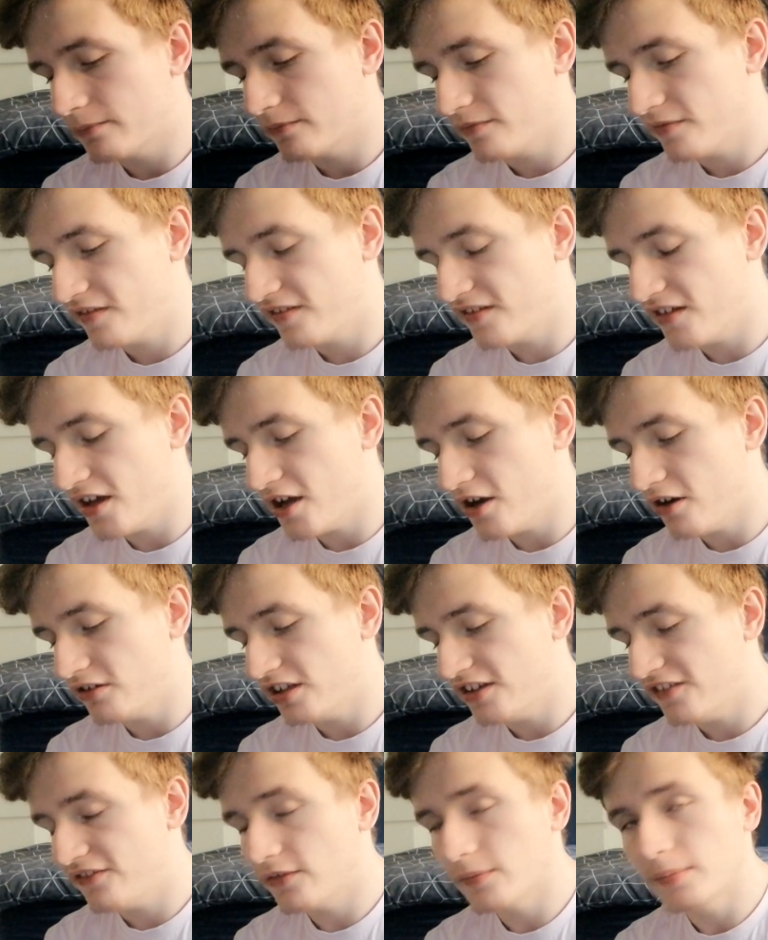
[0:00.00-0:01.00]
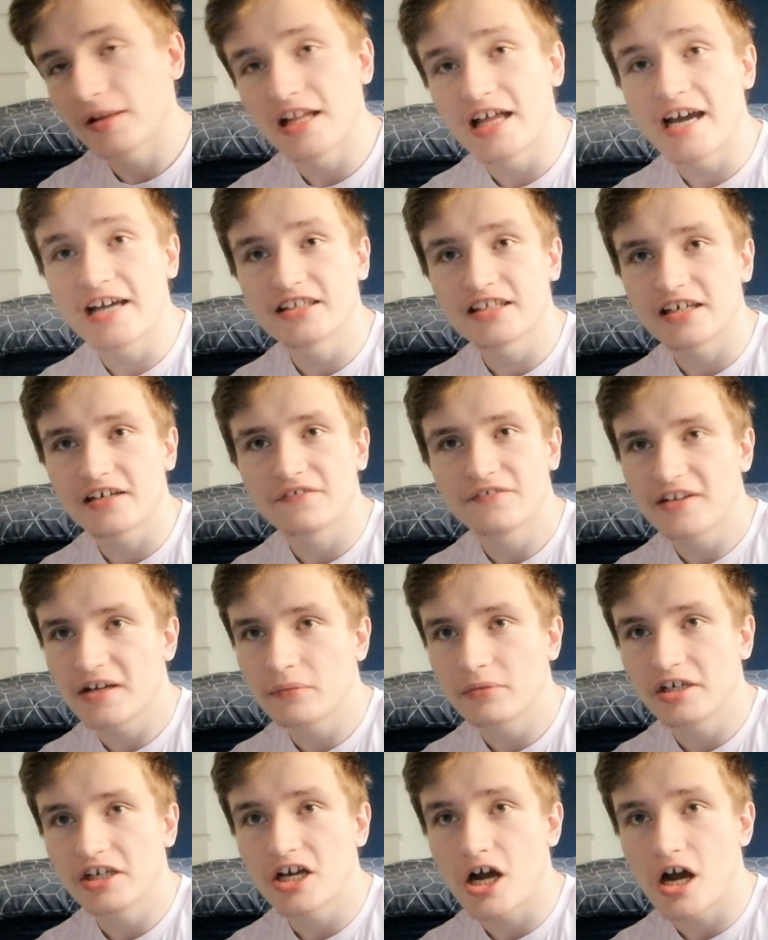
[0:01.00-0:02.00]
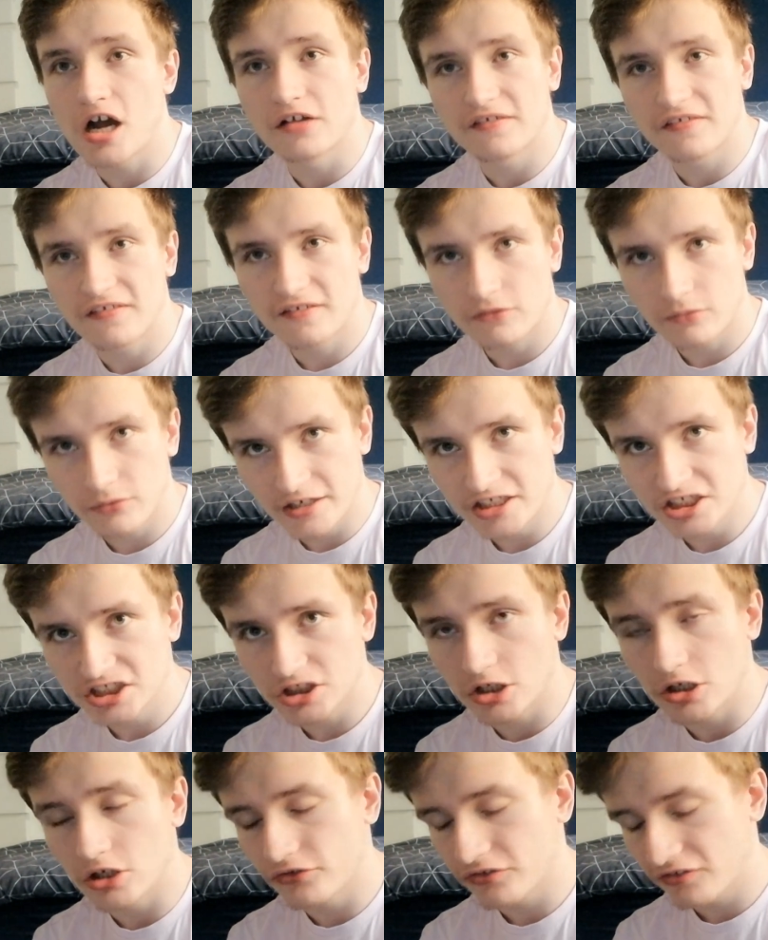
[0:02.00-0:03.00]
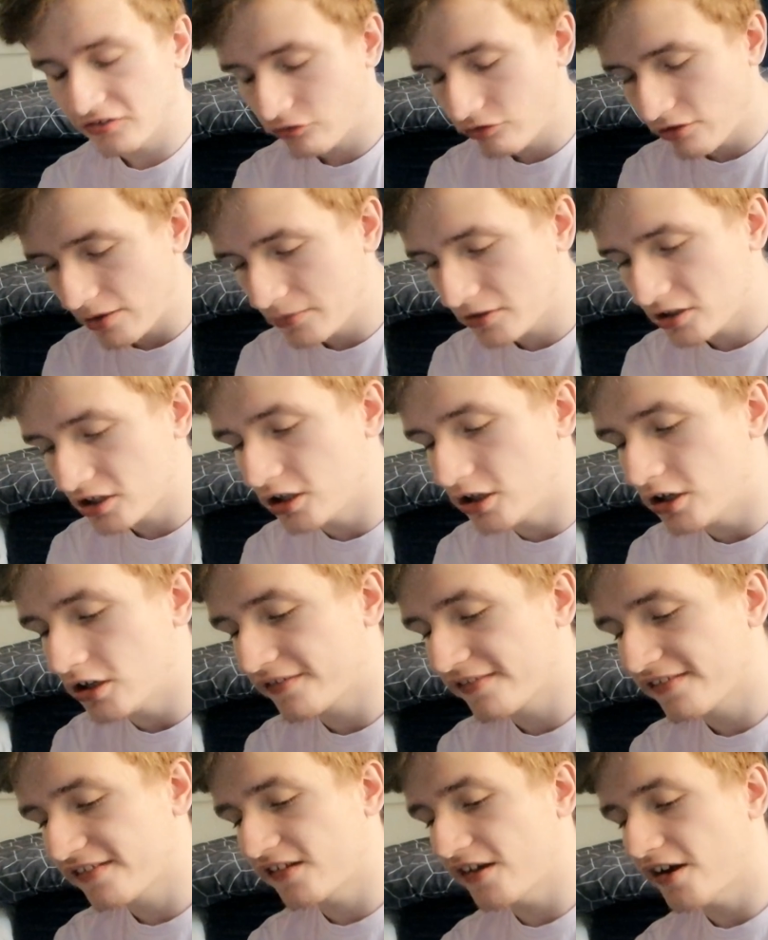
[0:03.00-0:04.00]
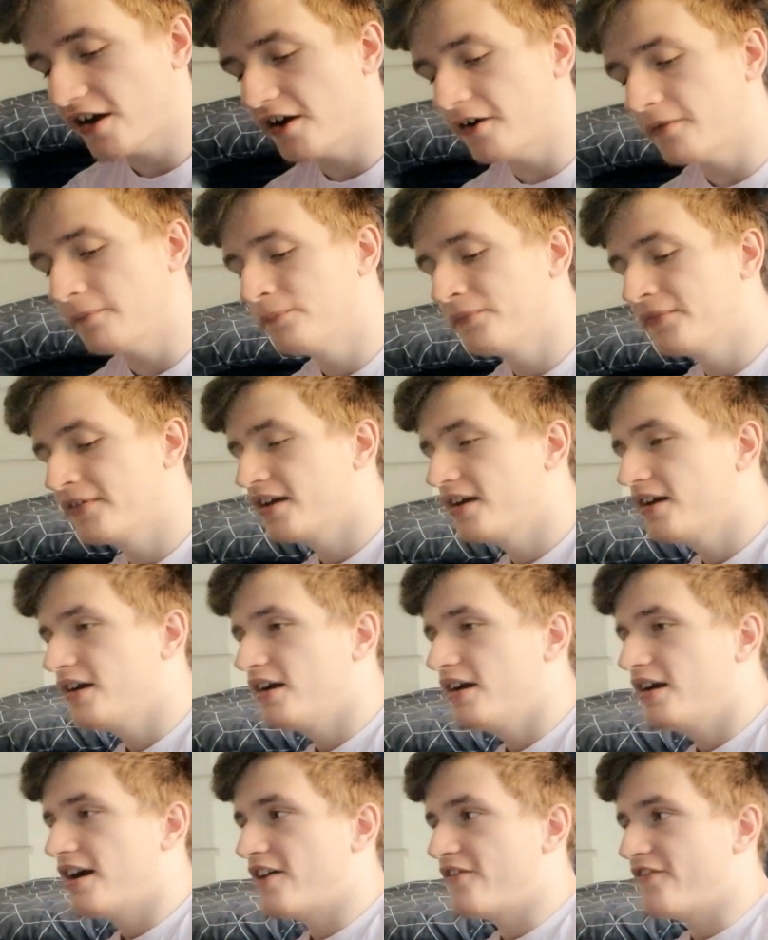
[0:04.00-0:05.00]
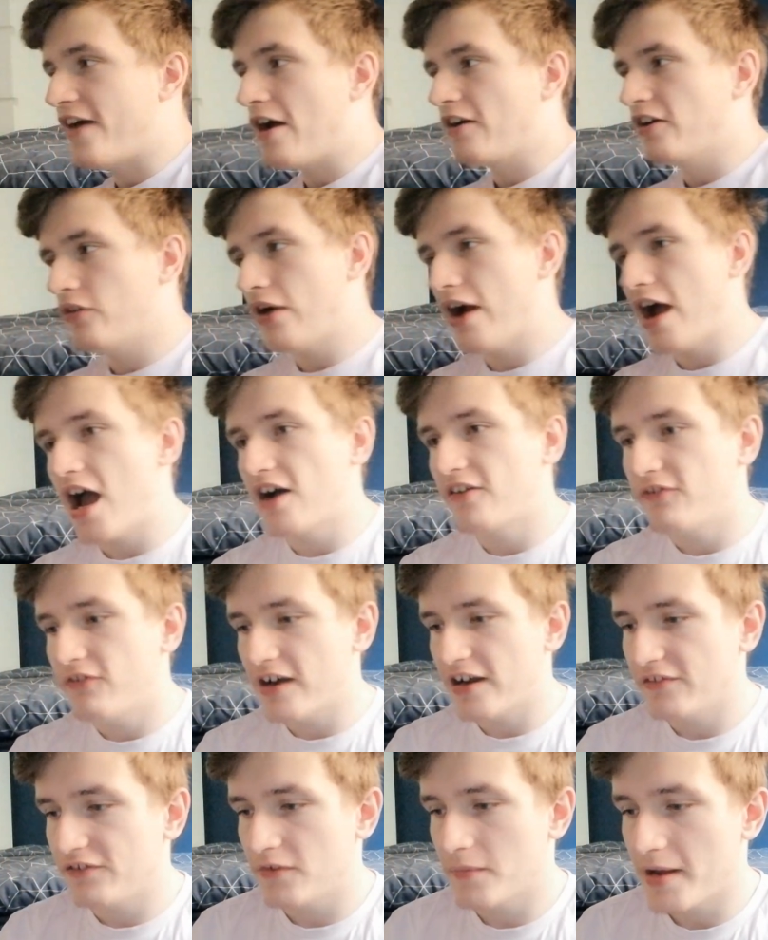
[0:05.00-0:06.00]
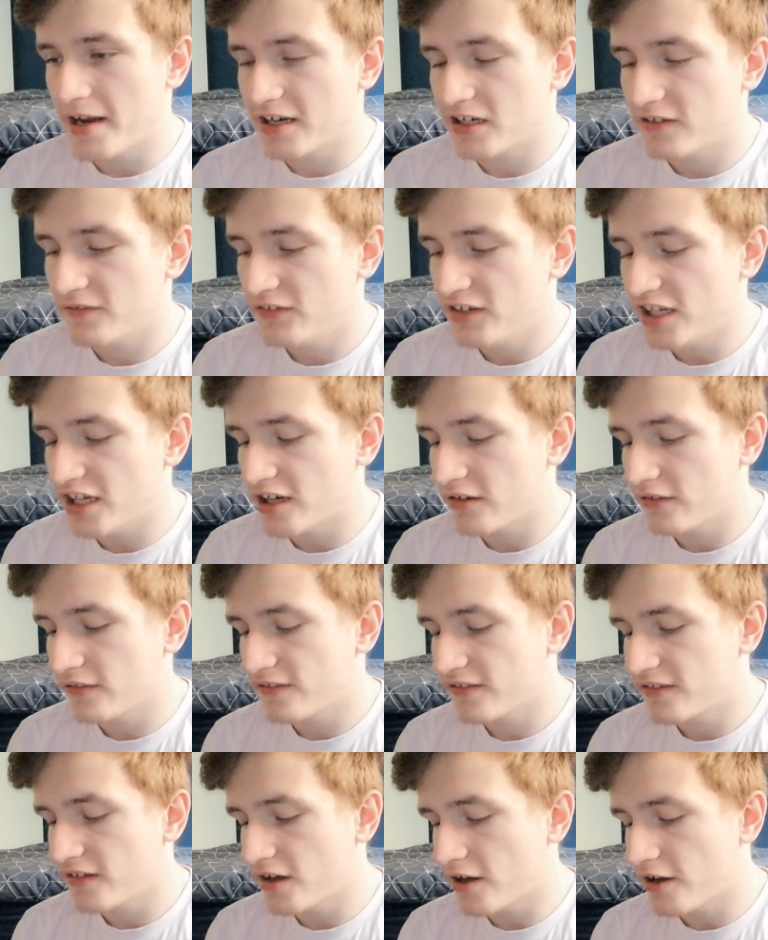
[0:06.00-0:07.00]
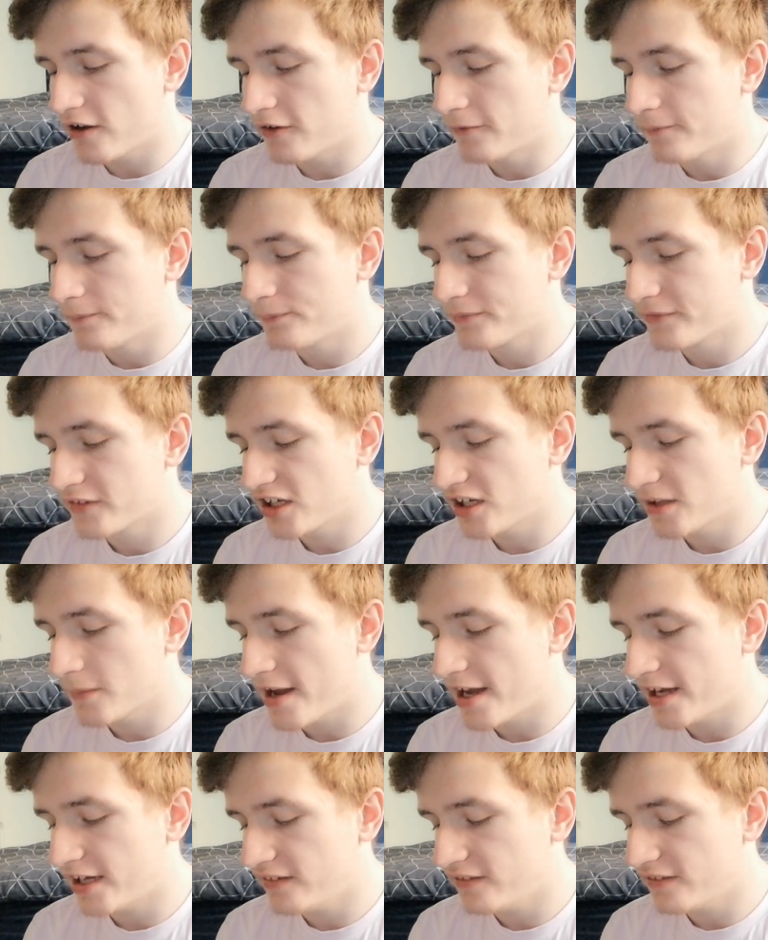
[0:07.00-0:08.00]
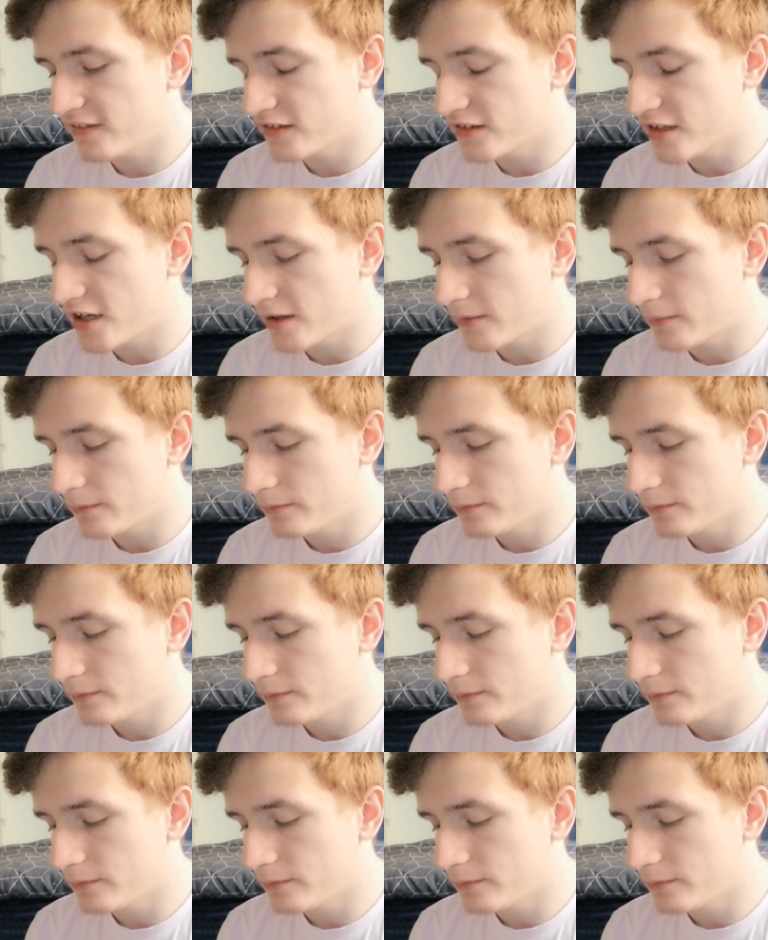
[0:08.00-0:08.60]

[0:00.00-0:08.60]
So they've applied like a thing where you can't screenshot or screen record. So I thought found out halfway through making the video, so I hated that,